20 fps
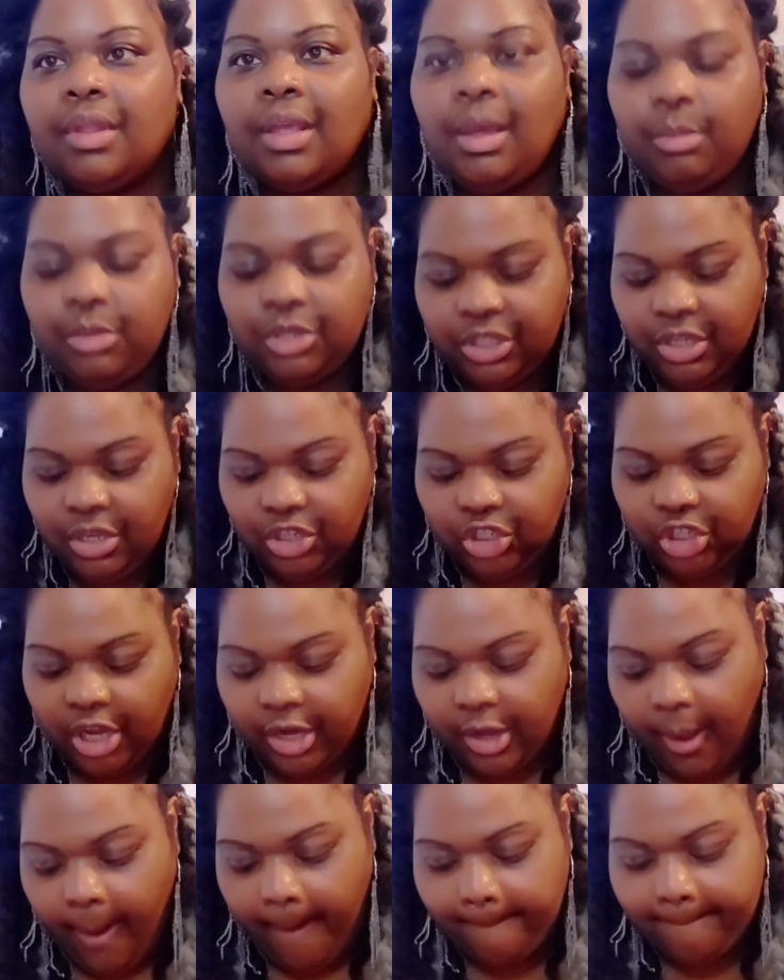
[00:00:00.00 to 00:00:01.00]
Still trying
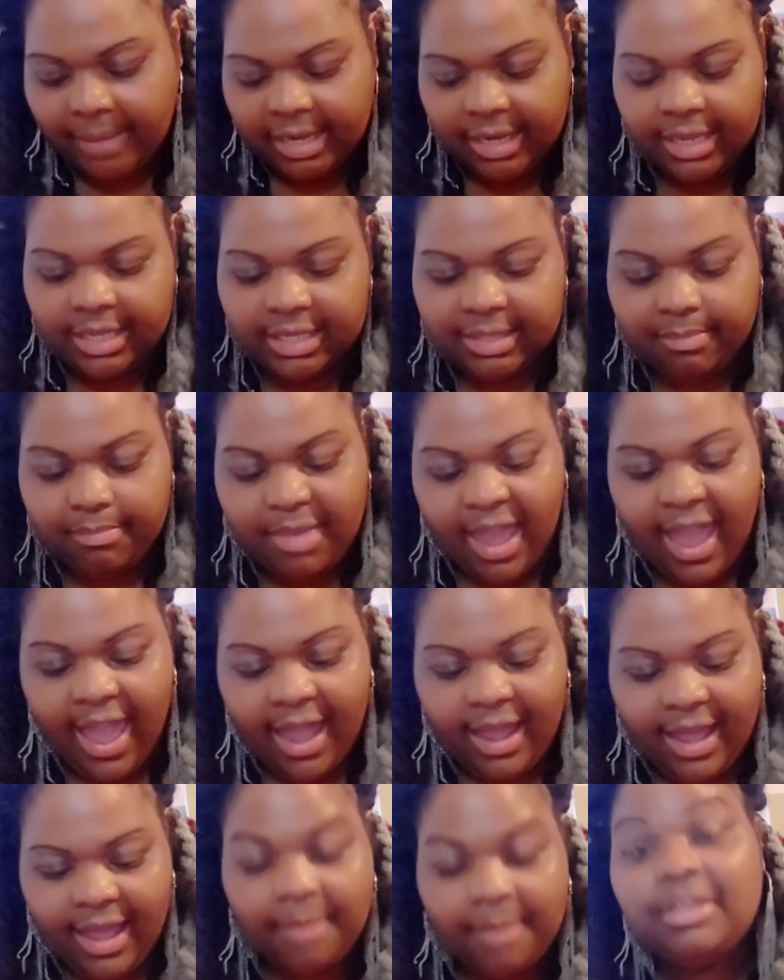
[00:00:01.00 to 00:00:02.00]
to open this
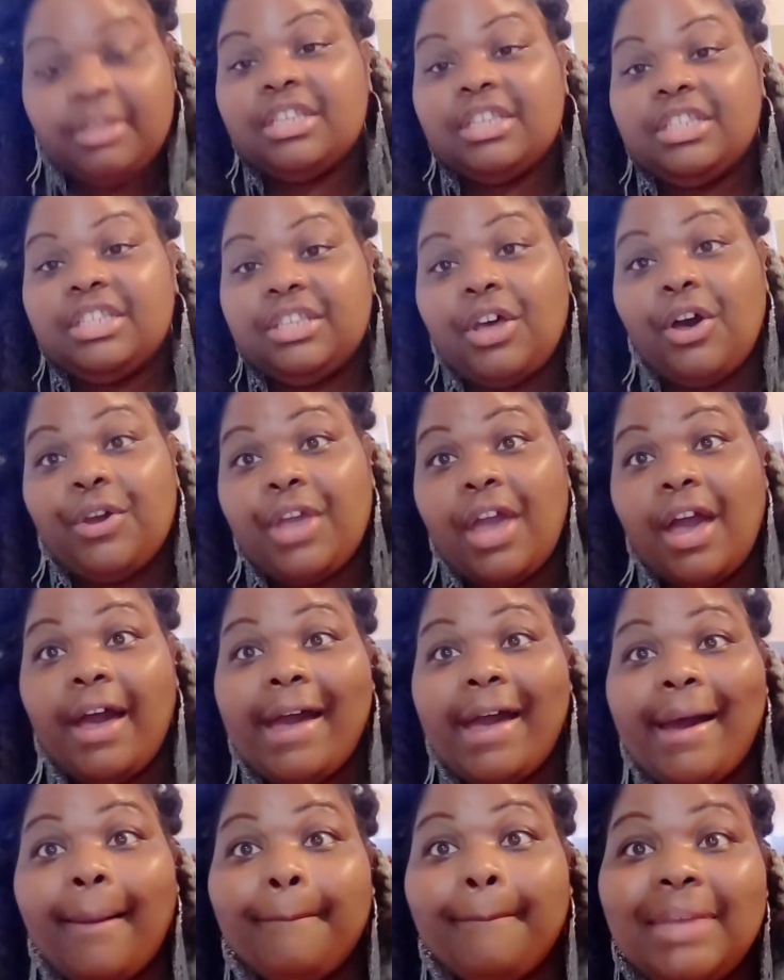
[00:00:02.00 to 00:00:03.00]
bag up to show y'all
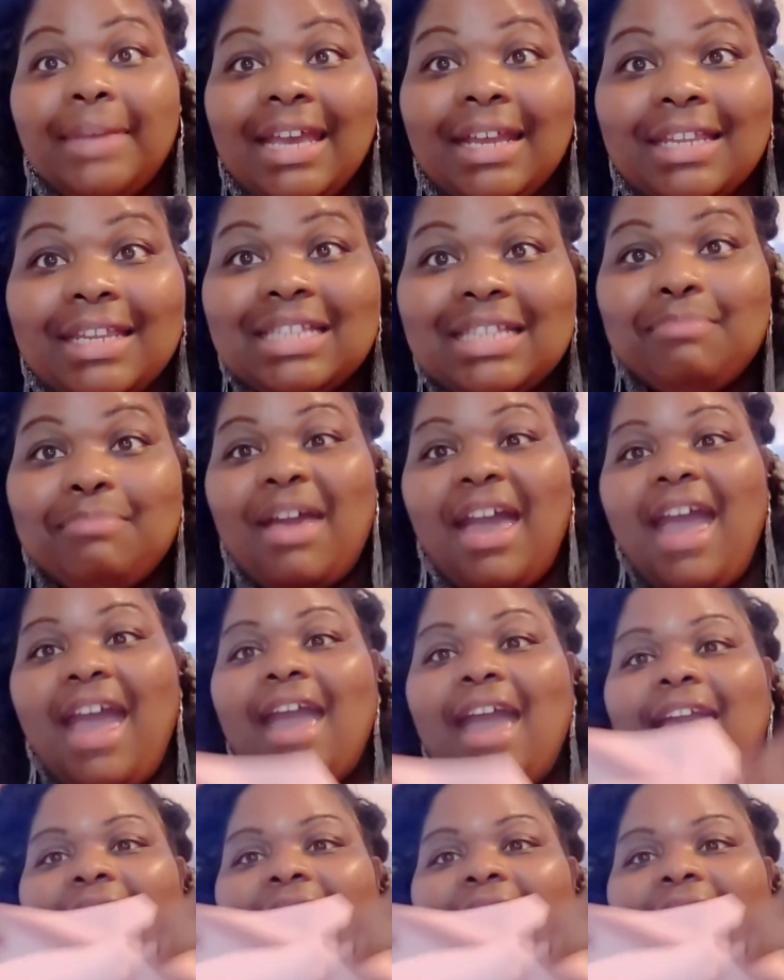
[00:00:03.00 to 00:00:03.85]
how big this bag